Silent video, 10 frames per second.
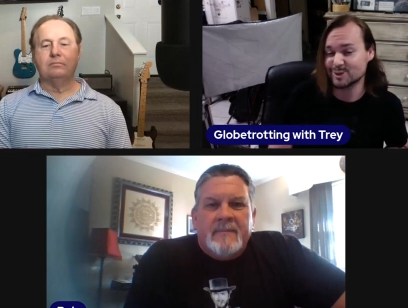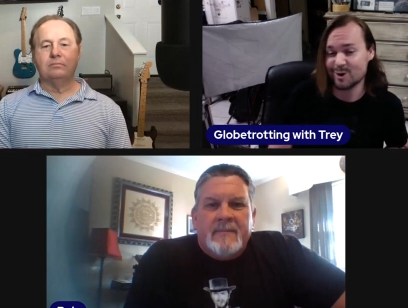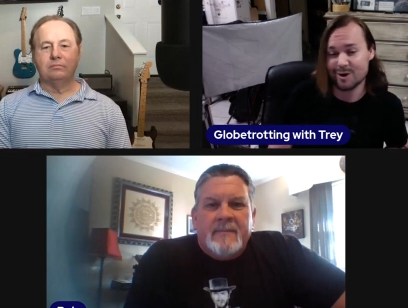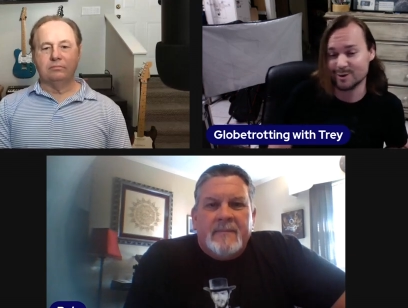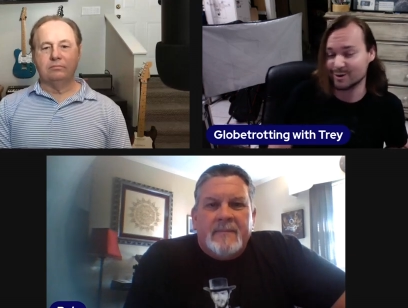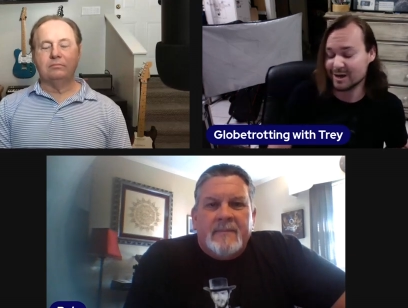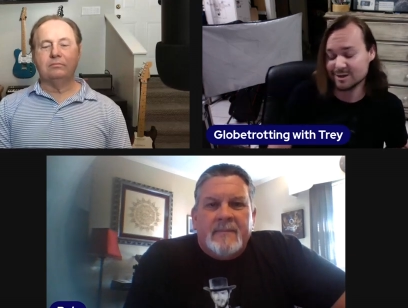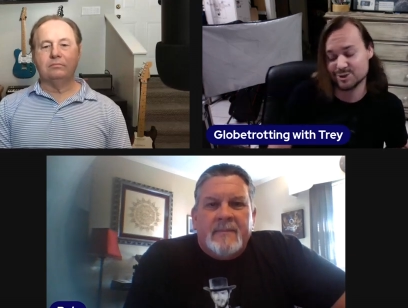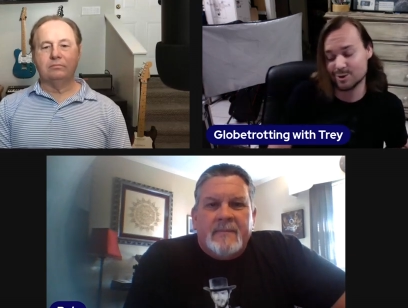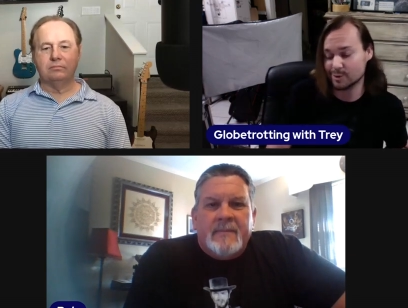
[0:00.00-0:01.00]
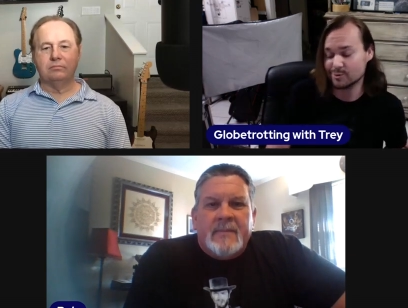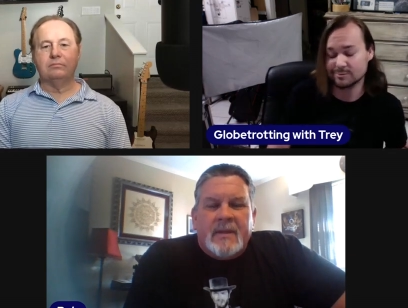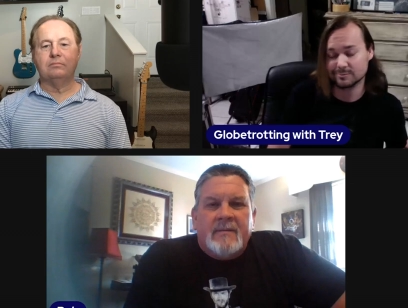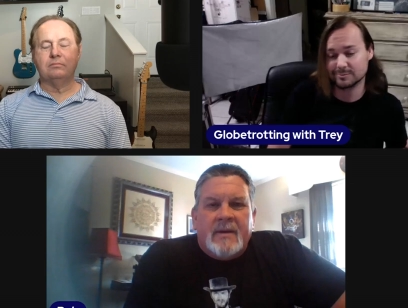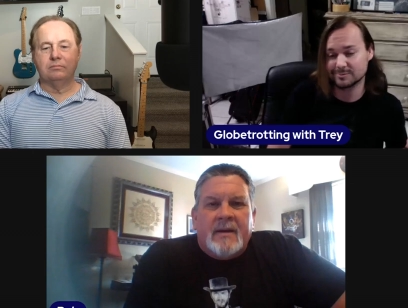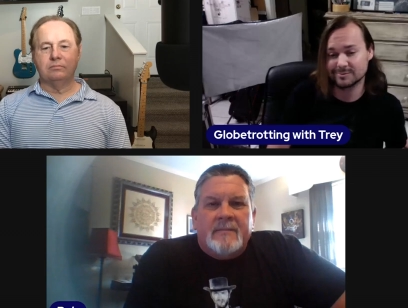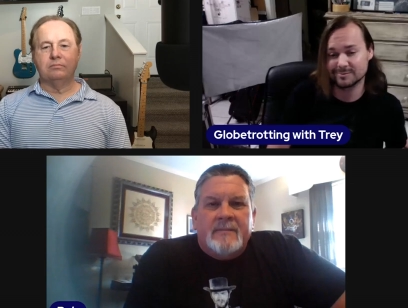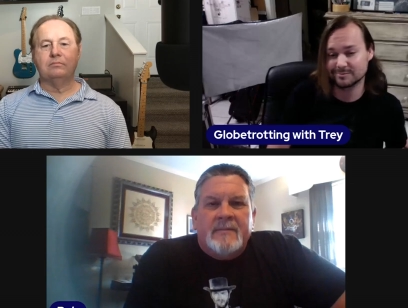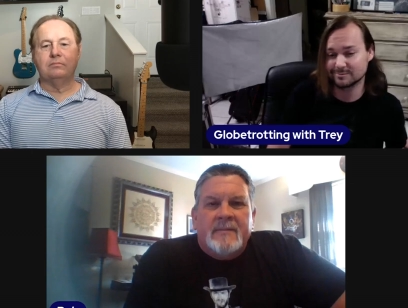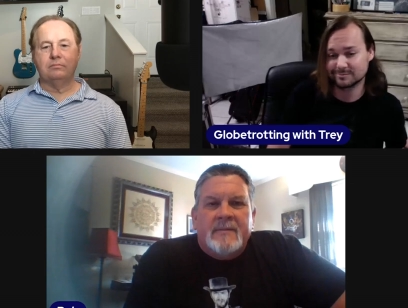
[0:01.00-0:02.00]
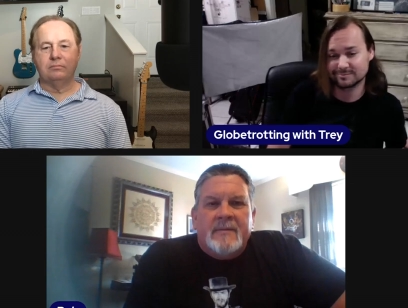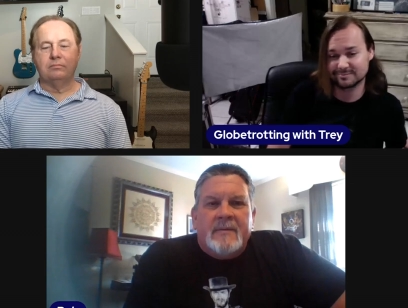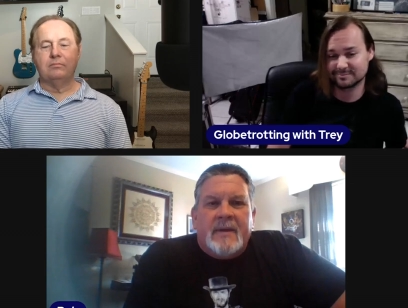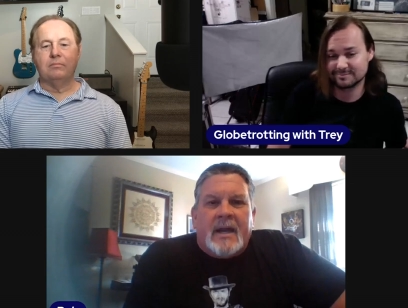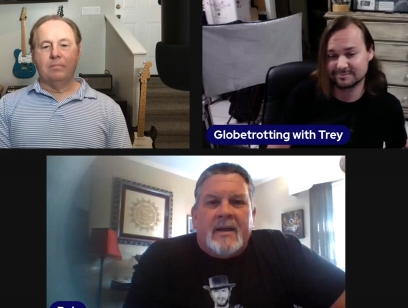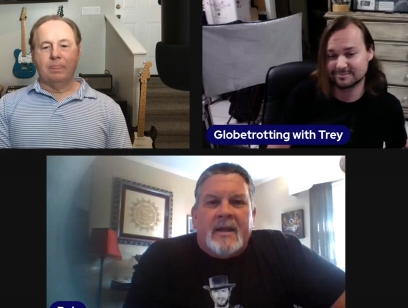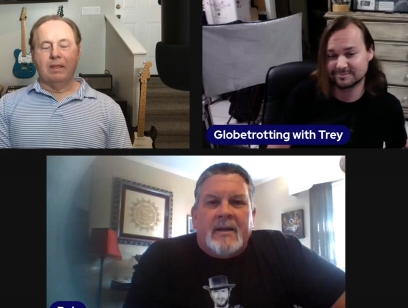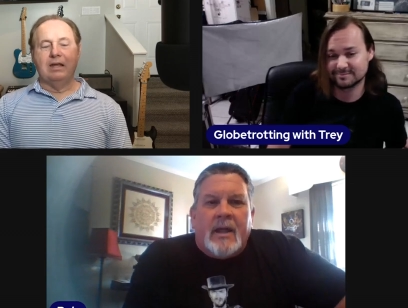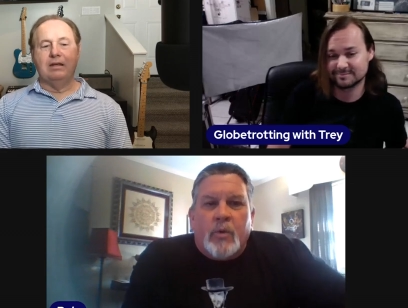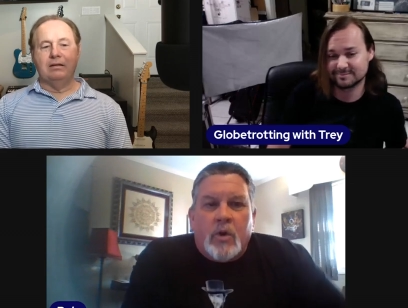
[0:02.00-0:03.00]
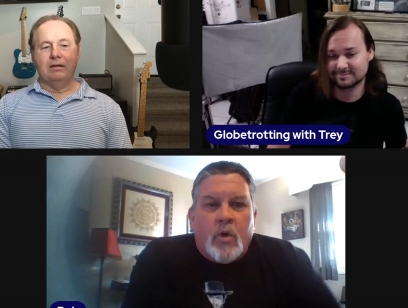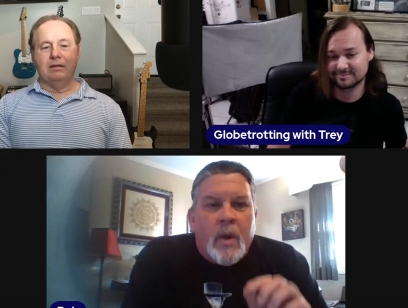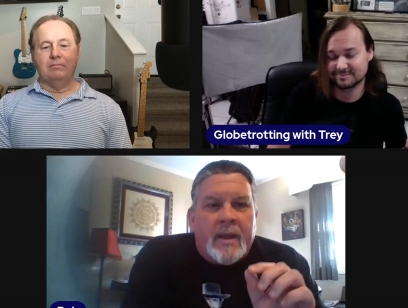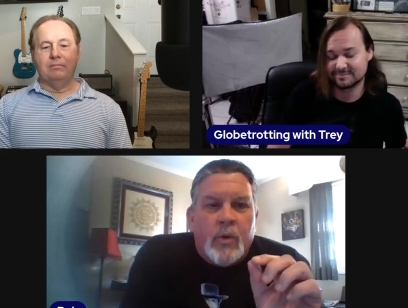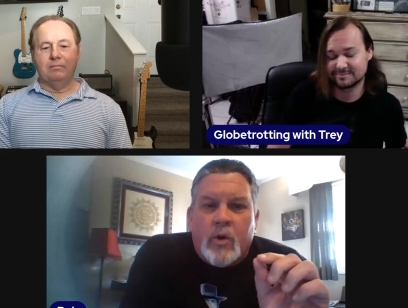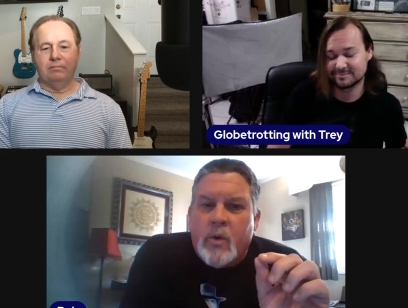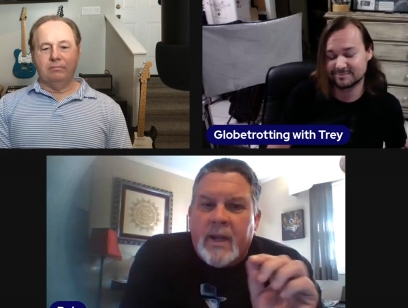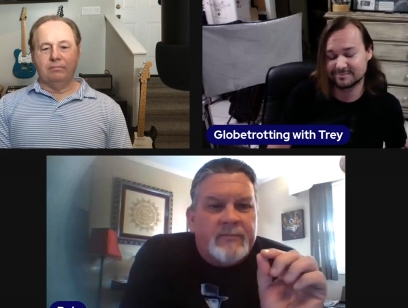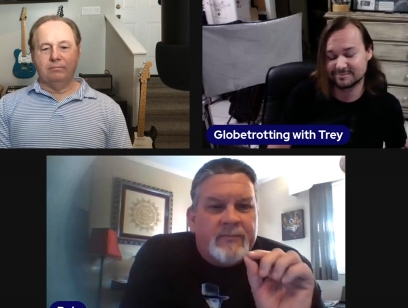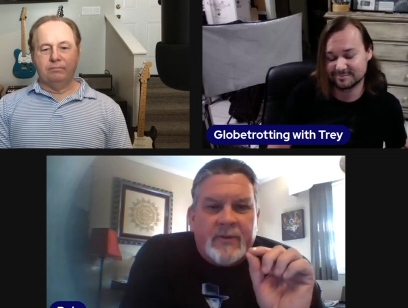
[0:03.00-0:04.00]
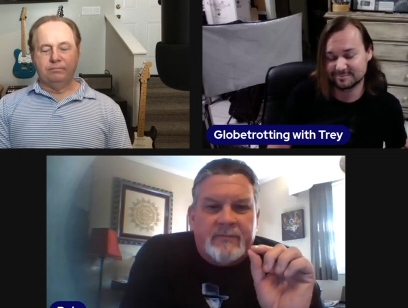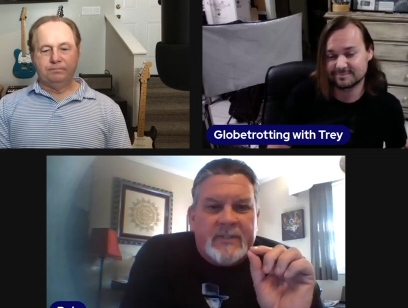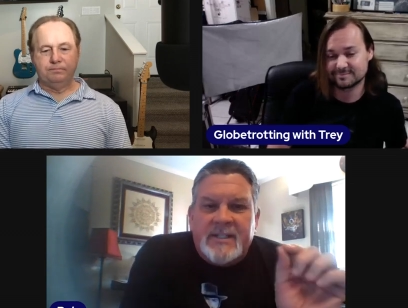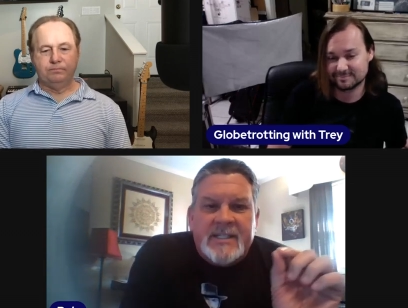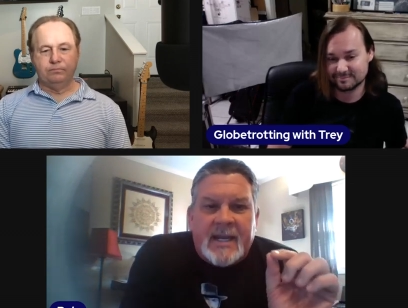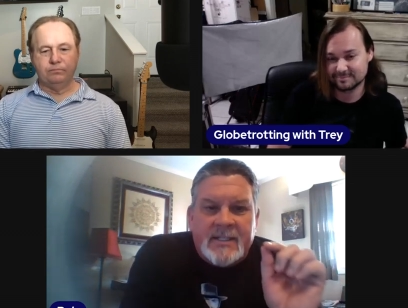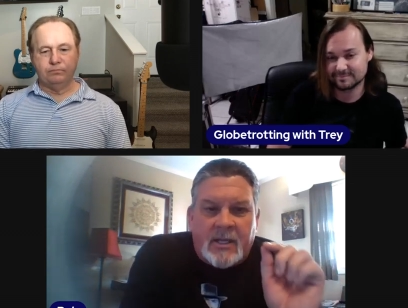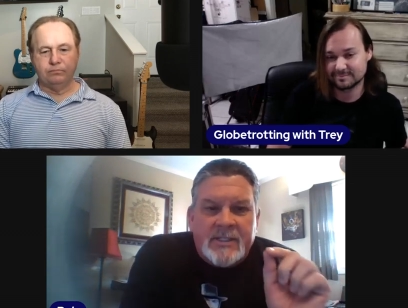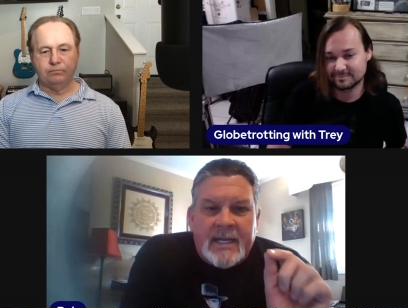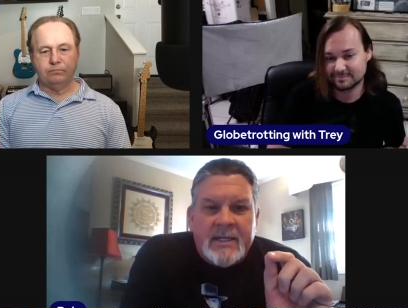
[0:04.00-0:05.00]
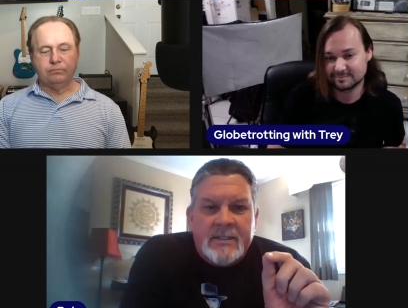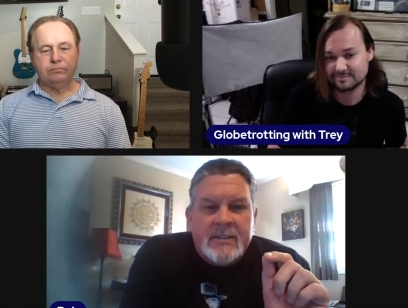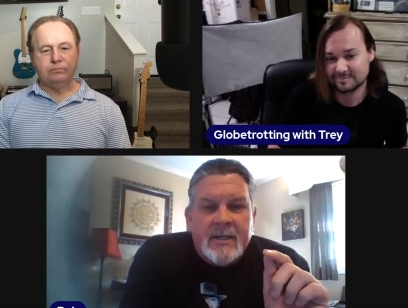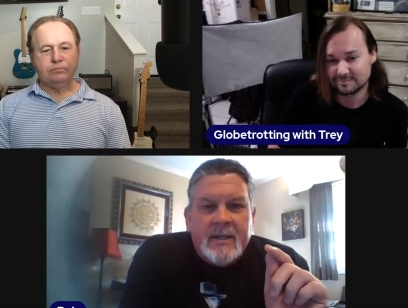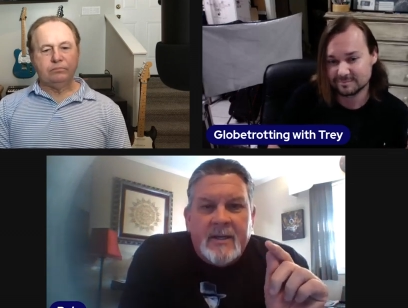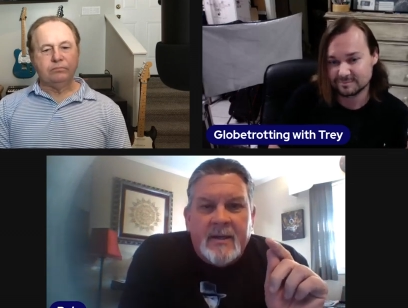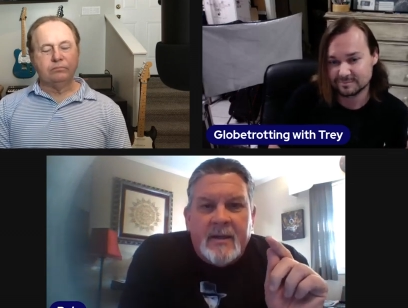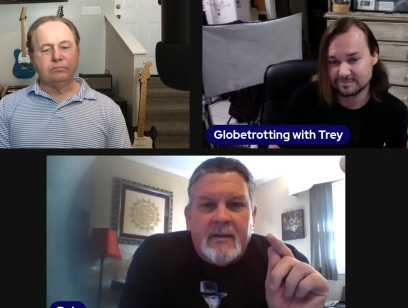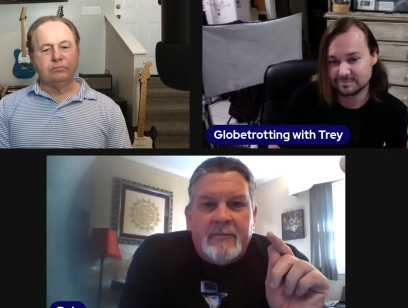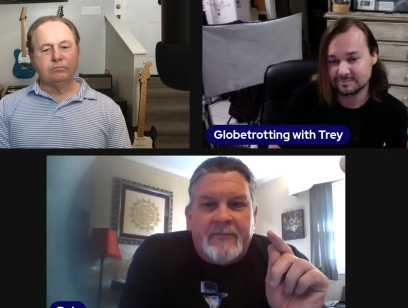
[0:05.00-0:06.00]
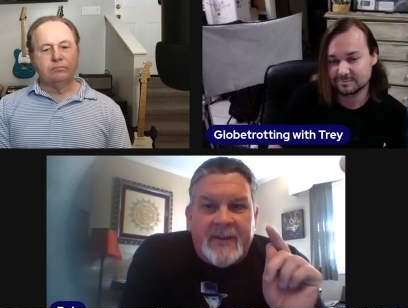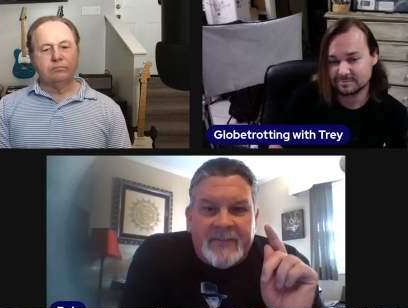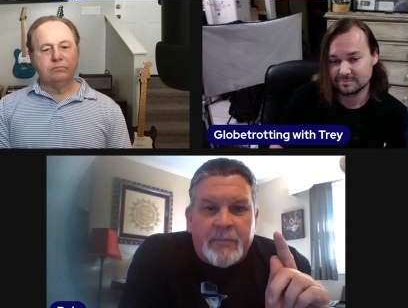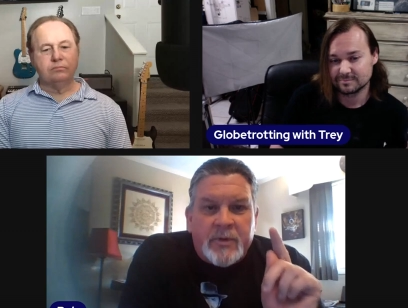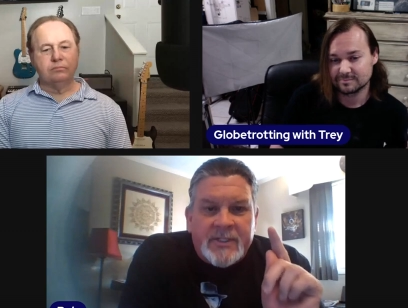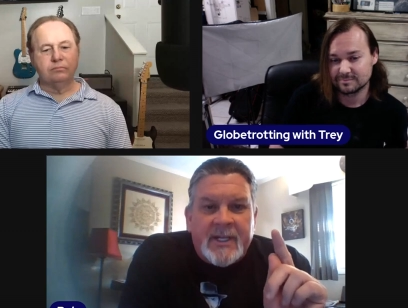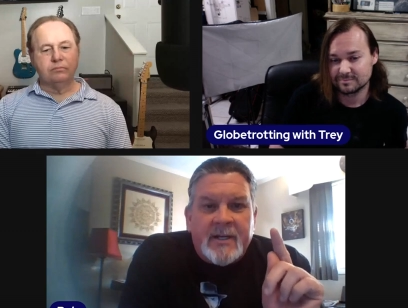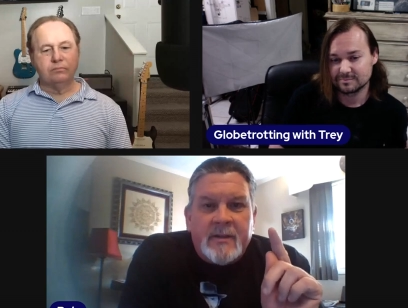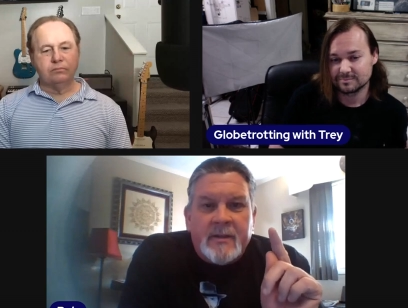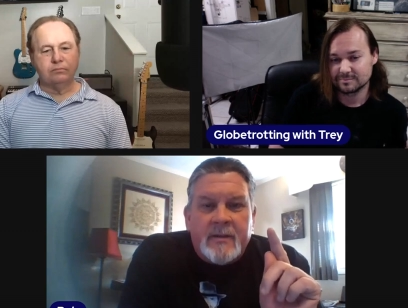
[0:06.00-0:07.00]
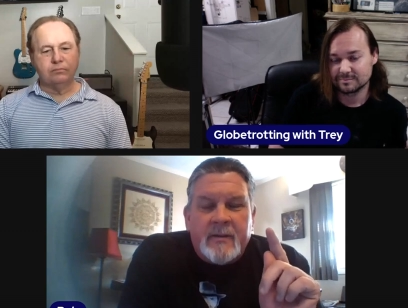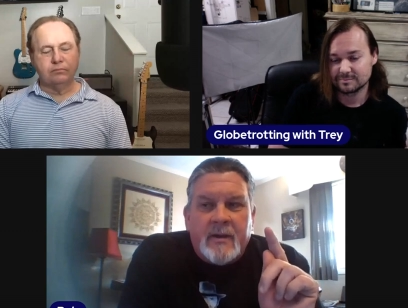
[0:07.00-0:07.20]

Speaker 1: are. You got to struggle.
Speaker 2: Yeah. And, and, and real quick, real quick, for ten seconds, I'll say this. fifty percent of the